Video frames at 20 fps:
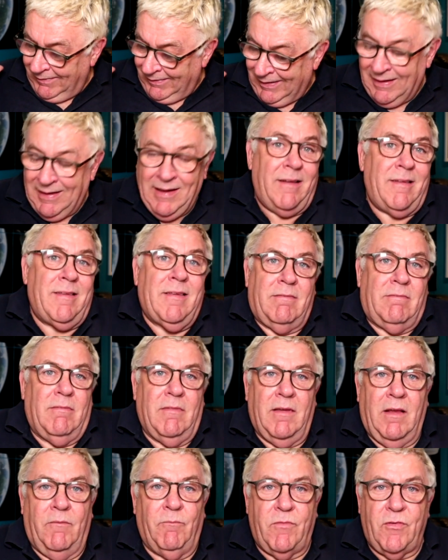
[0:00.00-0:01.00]

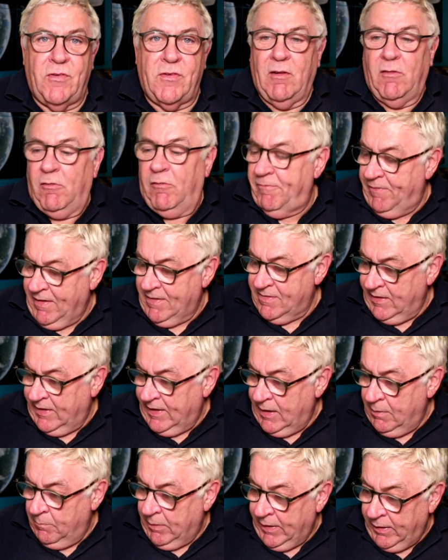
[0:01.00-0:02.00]
I'm still
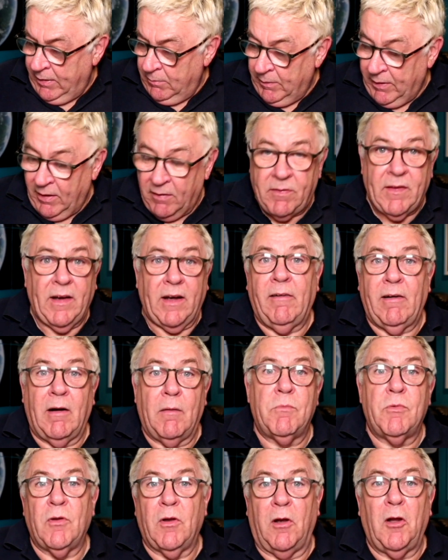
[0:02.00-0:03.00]
fascinated by them, and I think they're
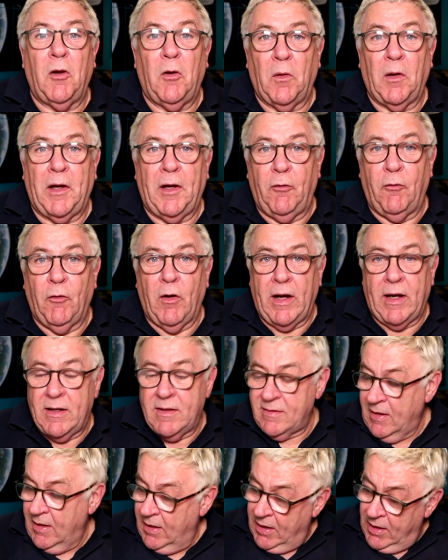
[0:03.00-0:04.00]
absolutely
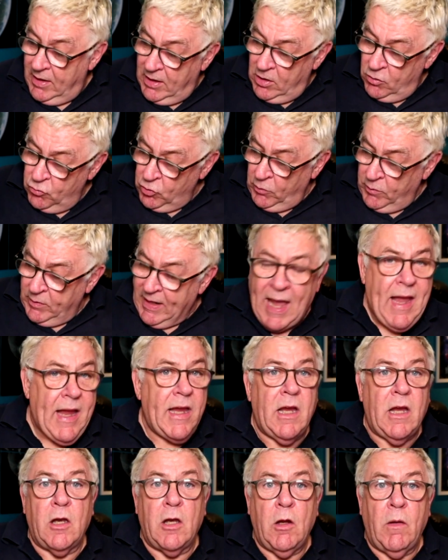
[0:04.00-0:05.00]
great. So yeah,
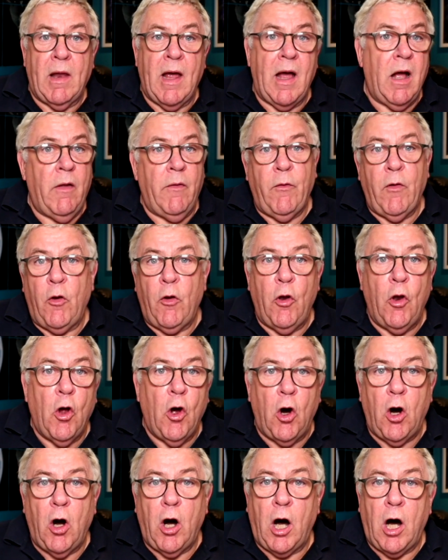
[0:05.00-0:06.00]
you can do that, and they're
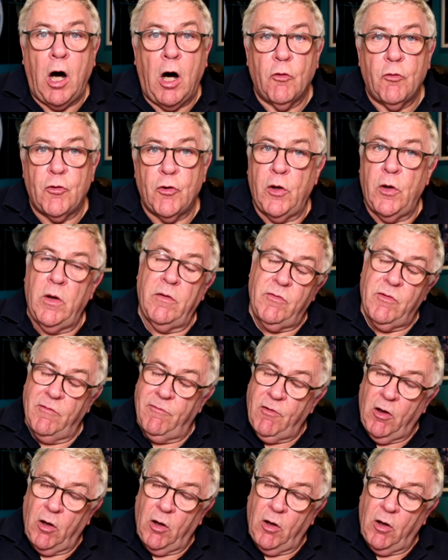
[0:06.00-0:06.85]
not hard to do if you